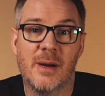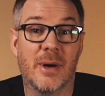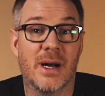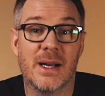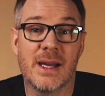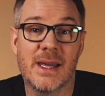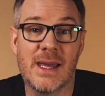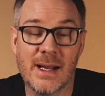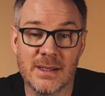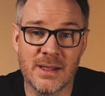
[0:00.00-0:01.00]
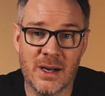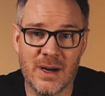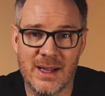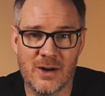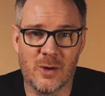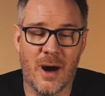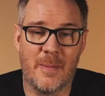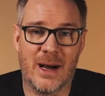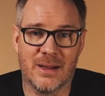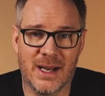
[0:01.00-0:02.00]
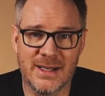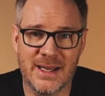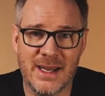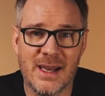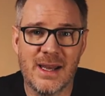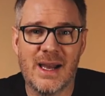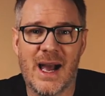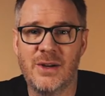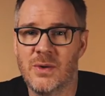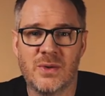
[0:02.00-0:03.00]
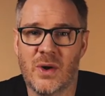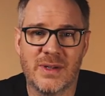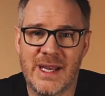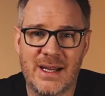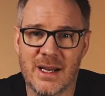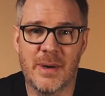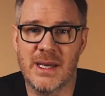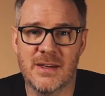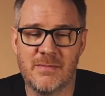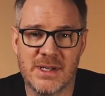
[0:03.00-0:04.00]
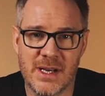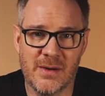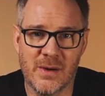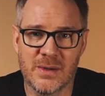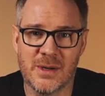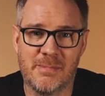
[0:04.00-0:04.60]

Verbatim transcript: But get to know a little about lighting and you'll not need a piece of material to